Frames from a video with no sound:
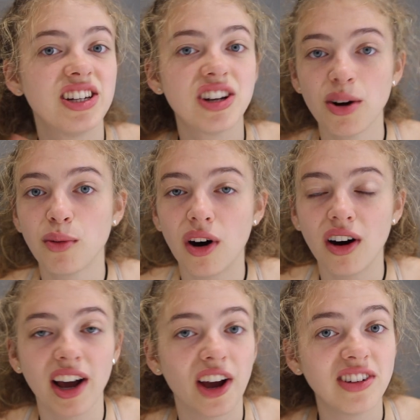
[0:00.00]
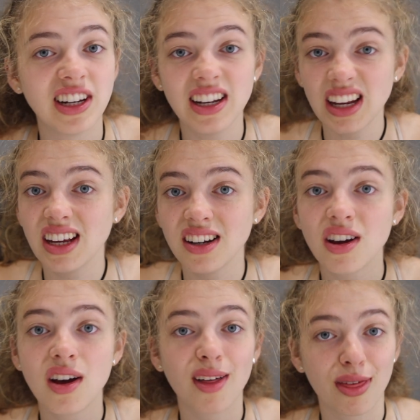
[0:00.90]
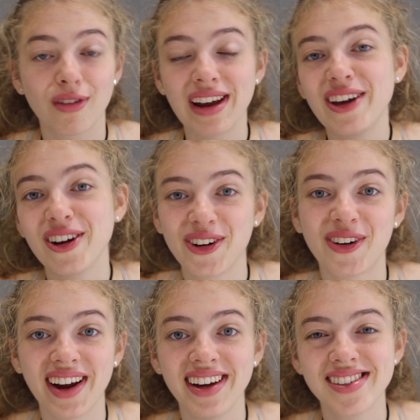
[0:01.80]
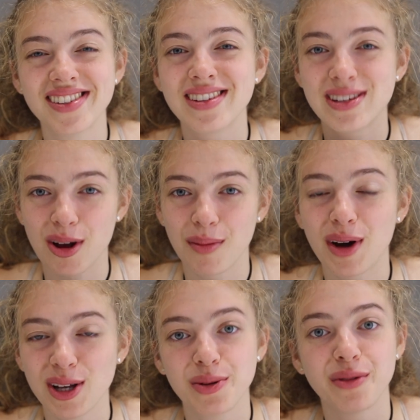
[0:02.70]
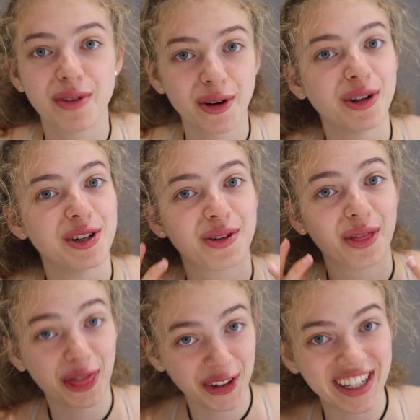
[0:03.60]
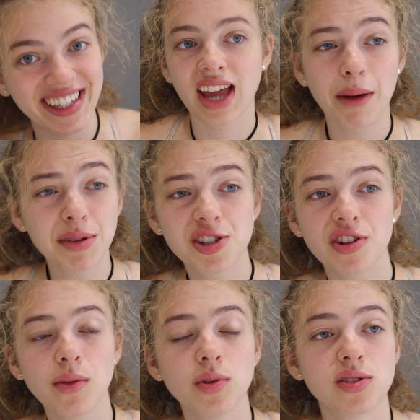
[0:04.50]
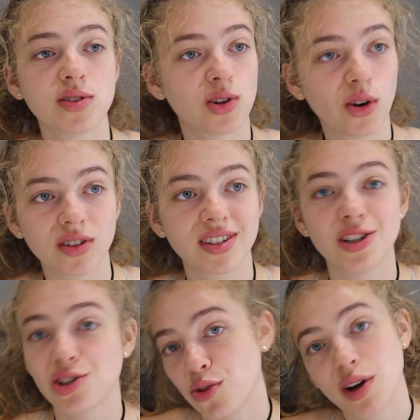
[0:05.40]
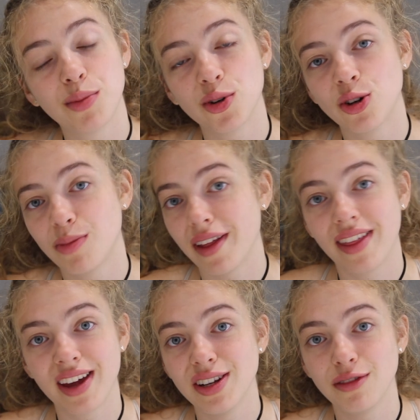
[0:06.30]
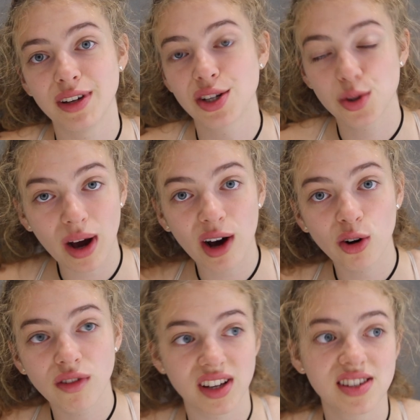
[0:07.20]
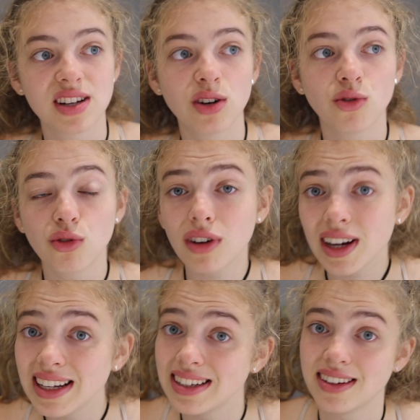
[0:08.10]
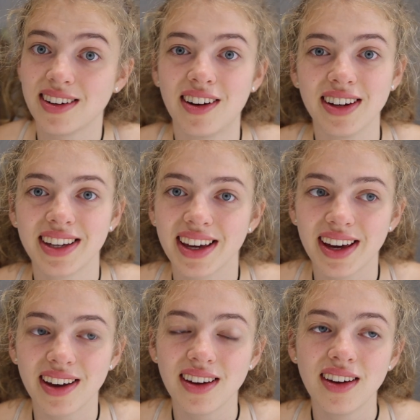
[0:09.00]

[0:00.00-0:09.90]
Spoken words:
you know what, I only need three good grades, so I might as well focus on three. Chemistry was not enjoyable by the end of year 12. I still really didn't like it.